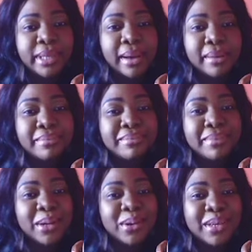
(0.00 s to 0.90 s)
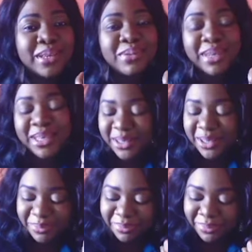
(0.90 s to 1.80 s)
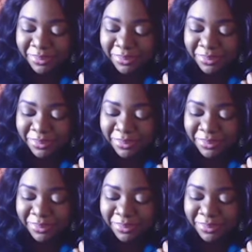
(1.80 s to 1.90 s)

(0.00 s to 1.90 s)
Yeah, my longest relationship.